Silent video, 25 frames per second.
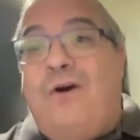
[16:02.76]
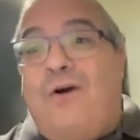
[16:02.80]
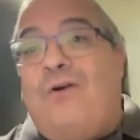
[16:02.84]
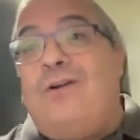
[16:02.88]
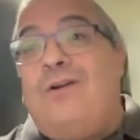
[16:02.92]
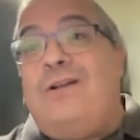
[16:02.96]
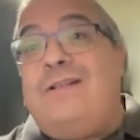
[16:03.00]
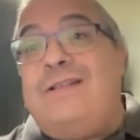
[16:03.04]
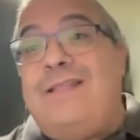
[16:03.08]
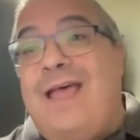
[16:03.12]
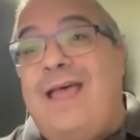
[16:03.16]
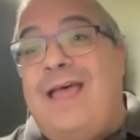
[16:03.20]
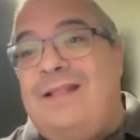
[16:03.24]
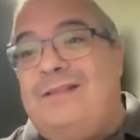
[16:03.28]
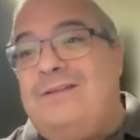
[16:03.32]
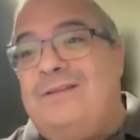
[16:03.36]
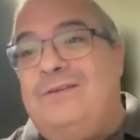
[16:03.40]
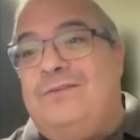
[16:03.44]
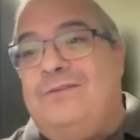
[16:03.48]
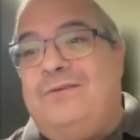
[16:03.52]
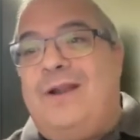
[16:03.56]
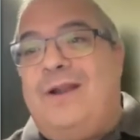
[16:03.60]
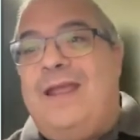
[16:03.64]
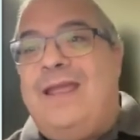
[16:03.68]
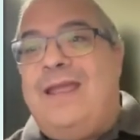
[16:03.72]
all that
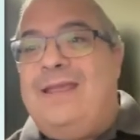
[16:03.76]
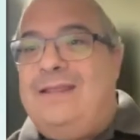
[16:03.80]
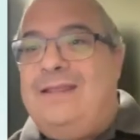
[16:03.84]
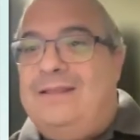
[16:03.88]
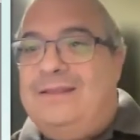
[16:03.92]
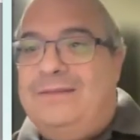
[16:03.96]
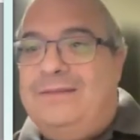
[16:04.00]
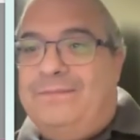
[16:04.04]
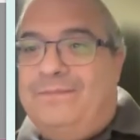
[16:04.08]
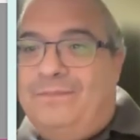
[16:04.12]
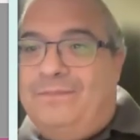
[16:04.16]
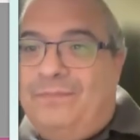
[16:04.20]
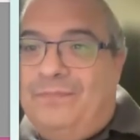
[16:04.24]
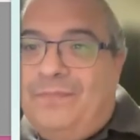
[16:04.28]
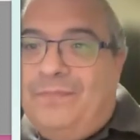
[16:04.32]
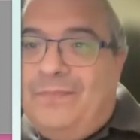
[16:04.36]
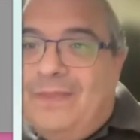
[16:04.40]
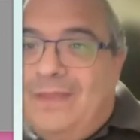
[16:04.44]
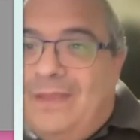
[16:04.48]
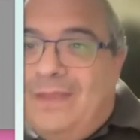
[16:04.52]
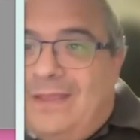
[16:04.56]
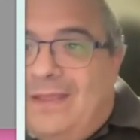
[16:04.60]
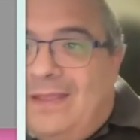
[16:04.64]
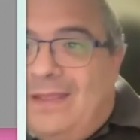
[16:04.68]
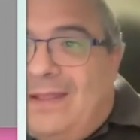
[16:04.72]
great.
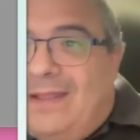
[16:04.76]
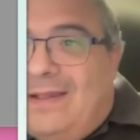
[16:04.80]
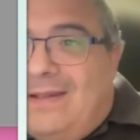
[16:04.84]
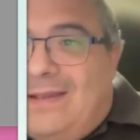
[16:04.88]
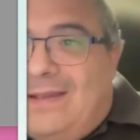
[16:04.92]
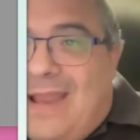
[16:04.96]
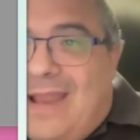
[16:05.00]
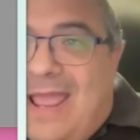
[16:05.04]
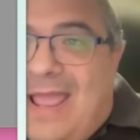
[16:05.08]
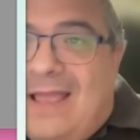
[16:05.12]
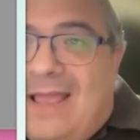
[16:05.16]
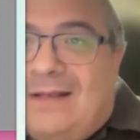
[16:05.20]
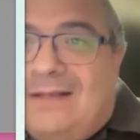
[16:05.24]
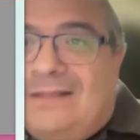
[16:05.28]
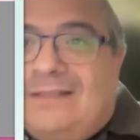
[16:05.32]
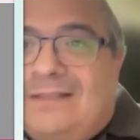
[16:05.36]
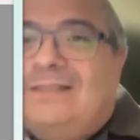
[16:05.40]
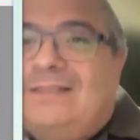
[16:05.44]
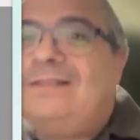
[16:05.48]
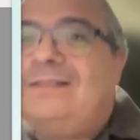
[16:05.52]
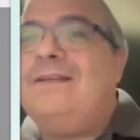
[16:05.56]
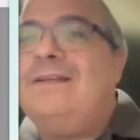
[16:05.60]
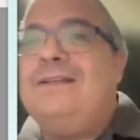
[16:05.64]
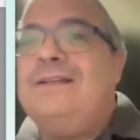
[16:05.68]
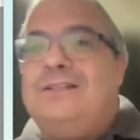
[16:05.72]

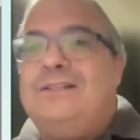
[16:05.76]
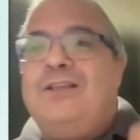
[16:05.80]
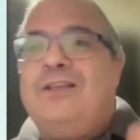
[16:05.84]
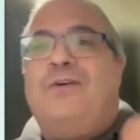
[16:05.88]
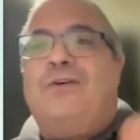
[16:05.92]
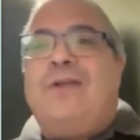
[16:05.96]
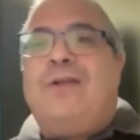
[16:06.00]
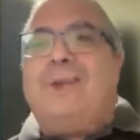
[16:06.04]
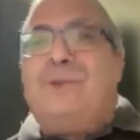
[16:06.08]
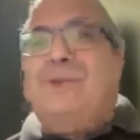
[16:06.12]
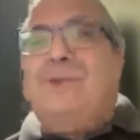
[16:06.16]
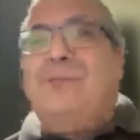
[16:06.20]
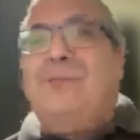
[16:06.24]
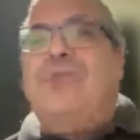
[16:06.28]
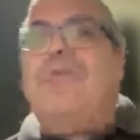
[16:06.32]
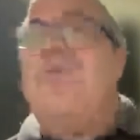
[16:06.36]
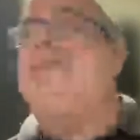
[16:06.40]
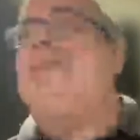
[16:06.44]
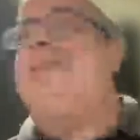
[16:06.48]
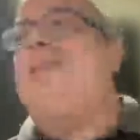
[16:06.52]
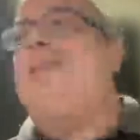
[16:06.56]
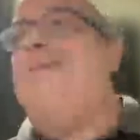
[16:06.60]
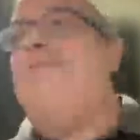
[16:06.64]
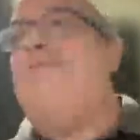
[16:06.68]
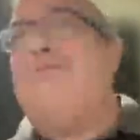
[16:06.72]
Next, sorry, I'm
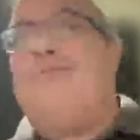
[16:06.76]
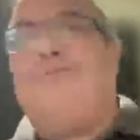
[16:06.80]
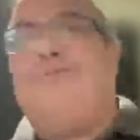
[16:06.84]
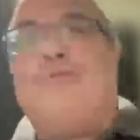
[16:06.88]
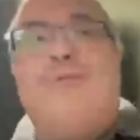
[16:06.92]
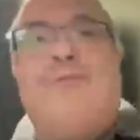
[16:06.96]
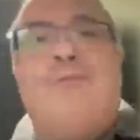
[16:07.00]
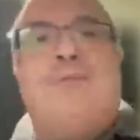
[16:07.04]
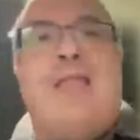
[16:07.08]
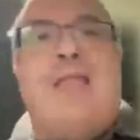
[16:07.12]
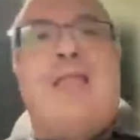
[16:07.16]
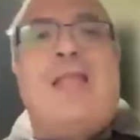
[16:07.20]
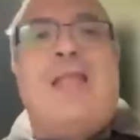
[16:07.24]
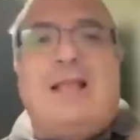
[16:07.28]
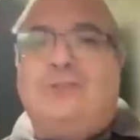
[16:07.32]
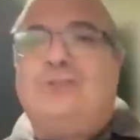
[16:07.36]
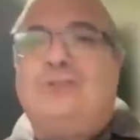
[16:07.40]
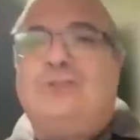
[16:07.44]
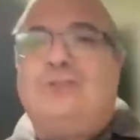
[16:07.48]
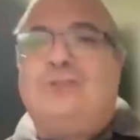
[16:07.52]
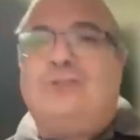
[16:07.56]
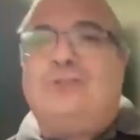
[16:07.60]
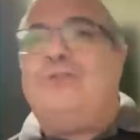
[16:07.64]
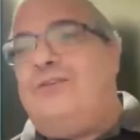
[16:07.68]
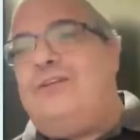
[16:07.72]
doing them from
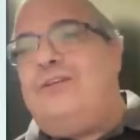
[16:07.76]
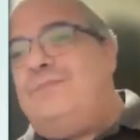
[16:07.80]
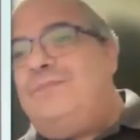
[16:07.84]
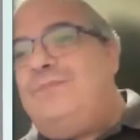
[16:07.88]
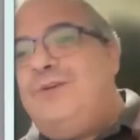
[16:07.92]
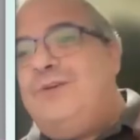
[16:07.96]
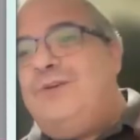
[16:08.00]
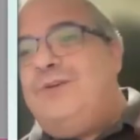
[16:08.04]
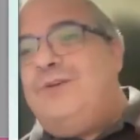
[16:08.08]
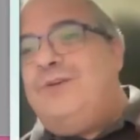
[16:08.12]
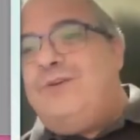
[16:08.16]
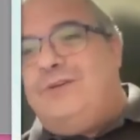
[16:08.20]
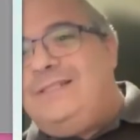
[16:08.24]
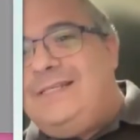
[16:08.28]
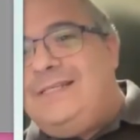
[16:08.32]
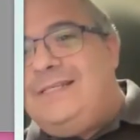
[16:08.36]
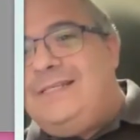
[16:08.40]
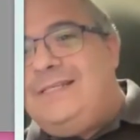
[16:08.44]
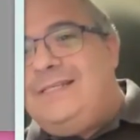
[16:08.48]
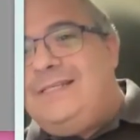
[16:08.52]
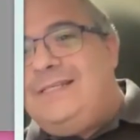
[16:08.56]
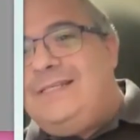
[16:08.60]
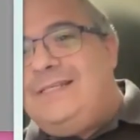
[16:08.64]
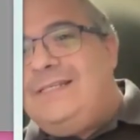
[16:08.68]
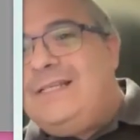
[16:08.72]
last to first because
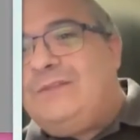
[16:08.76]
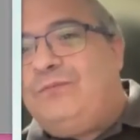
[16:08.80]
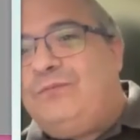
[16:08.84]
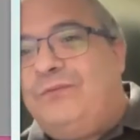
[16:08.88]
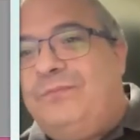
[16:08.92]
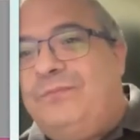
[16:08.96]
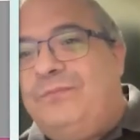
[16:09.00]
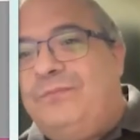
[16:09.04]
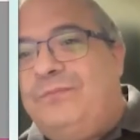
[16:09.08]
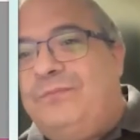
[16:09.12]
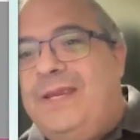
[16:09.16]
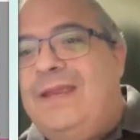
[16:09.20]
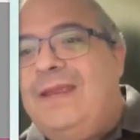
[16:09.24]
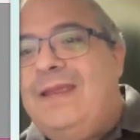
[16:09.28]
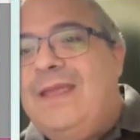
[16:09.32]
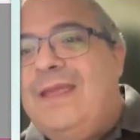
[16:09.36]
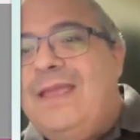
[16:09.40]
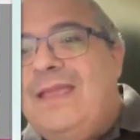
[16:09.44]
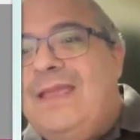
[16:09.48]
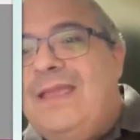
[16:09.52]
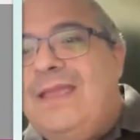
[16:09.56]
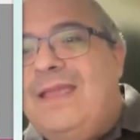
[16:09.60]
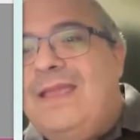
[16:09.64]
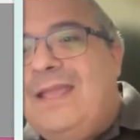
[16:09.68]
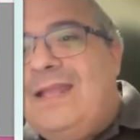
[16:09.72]
it's easiest for
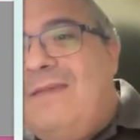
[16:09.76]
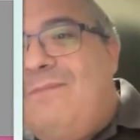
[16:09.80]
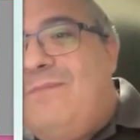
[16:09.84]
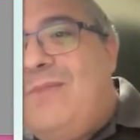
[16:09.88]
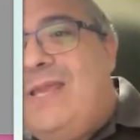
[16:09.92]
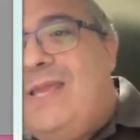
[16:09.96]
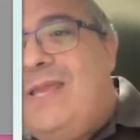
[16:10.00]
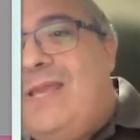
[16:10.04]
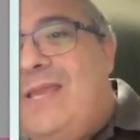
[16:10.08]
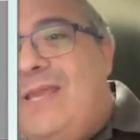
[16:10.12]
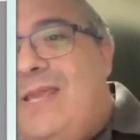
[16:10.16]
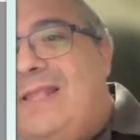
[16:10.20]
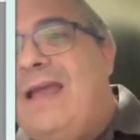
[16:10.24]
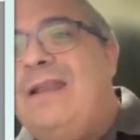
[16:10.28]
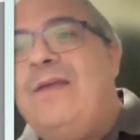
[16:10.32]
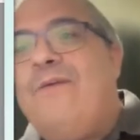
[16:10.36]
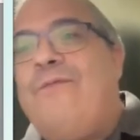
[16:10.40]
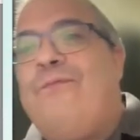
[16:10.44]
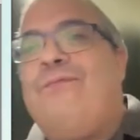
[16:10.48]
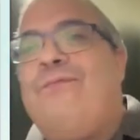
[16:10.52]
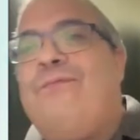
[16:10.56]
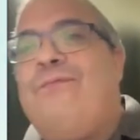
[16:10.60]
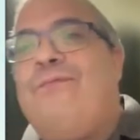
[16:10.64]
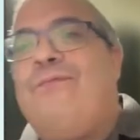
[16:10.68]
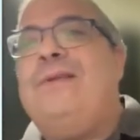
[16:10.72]
me. Can I mint
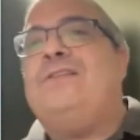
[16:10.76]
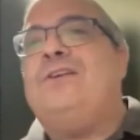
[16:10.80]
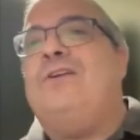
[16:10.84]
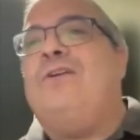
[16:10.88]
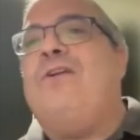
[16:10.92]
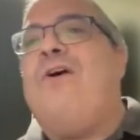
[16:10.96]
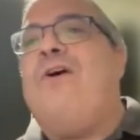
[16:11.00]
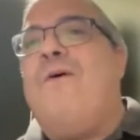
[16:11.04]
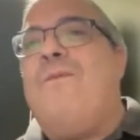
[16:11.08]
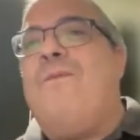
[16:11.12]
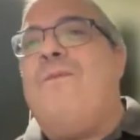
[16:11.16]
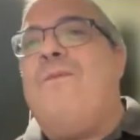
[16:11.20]
NFTs on